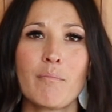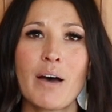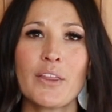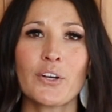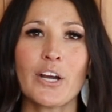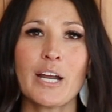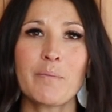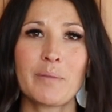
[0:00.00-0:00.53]

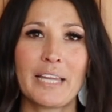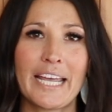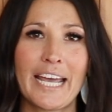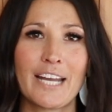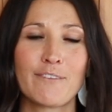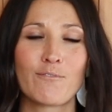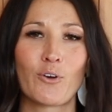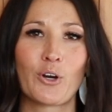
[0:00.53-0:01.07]
mother had
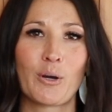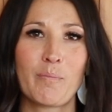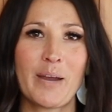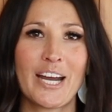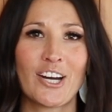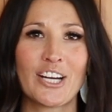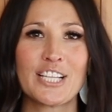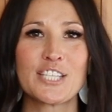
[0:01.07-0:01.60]
planned for her
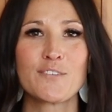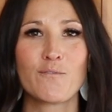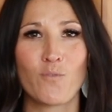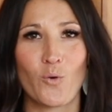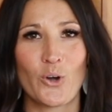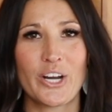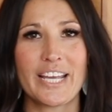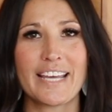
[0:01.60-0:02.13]
parents'
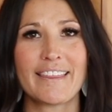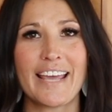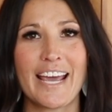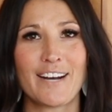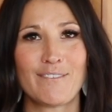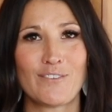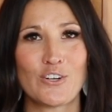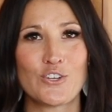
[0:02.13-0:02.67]
40th
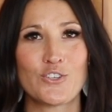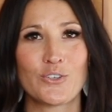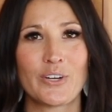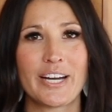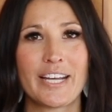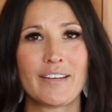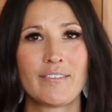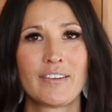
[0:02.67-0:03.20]

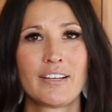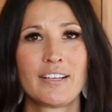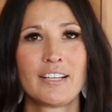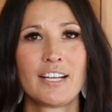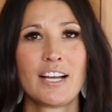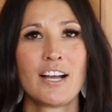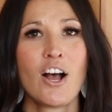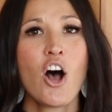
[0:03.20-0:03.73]
anniversary.
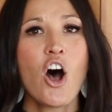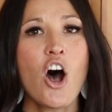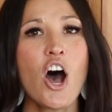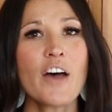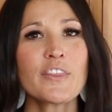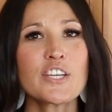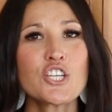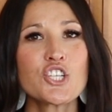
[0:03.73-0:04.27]

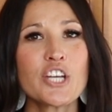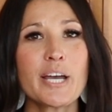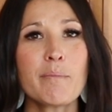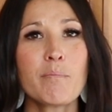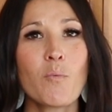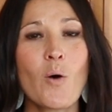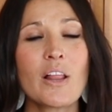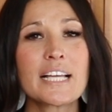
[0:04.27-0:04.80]
On the
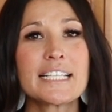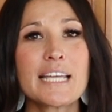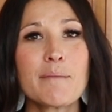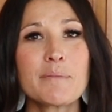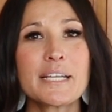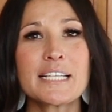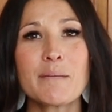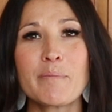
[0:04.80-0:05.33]
ship, while
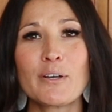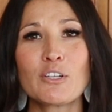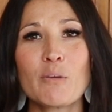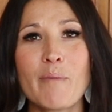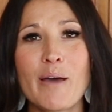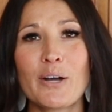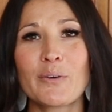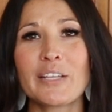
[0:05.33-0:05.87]
attempting to build a
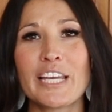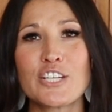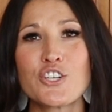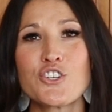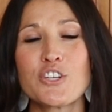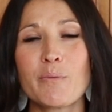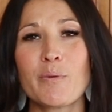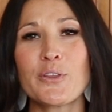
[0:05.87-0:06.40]
better
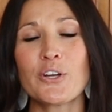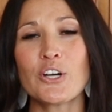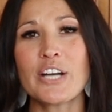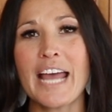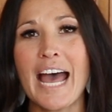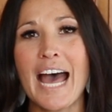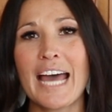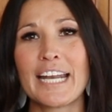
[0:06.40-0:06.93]
relationship with her
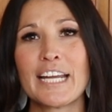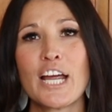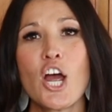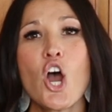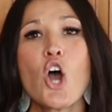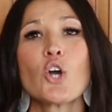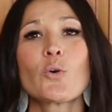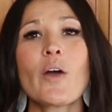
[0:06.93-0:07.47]
dad,
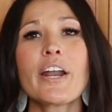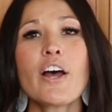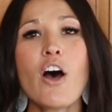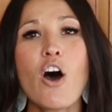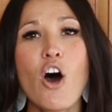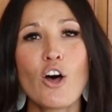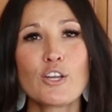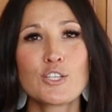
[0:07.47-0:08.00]
Greta
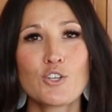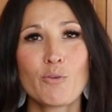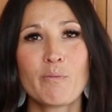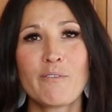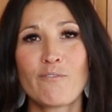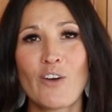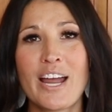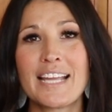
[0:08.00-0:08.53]
also
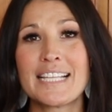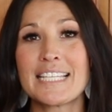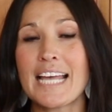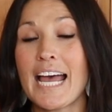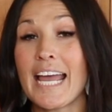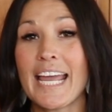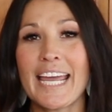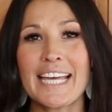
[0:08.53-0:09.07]
befriends a
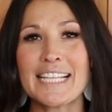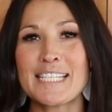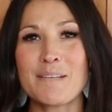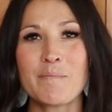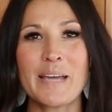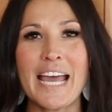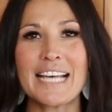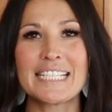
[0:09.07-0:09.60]

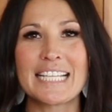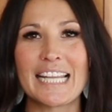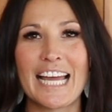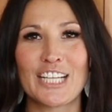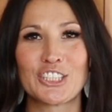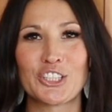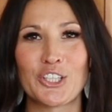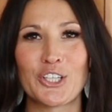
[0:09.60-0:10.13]
handsome guest
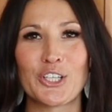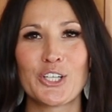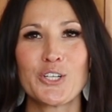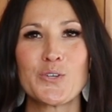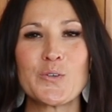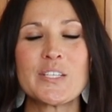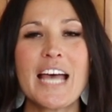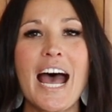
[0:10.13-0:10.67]
lecturer
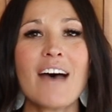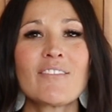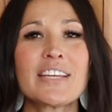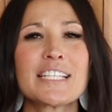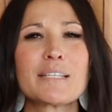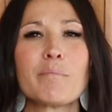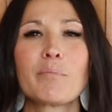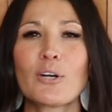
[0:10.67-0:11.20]
who's
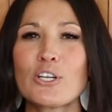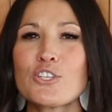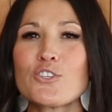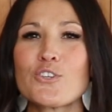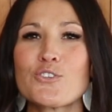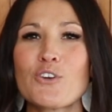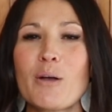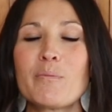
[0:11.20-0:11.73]
having some
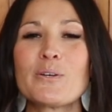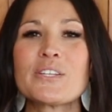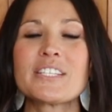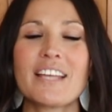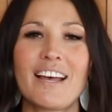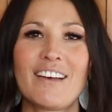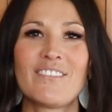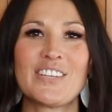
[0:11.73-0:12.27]
personal troubles
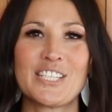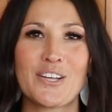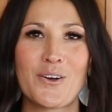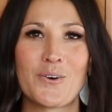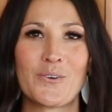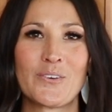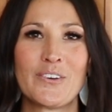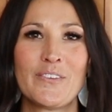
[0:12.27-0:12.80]
of his
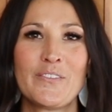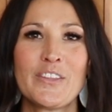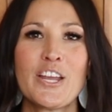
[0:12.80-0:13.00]
own.